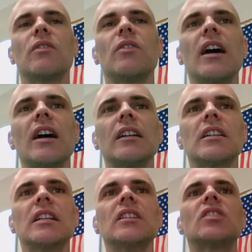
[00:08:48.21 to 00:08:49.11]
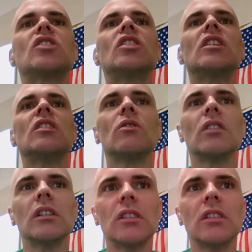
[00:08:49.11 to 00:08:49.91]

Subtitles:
that continue the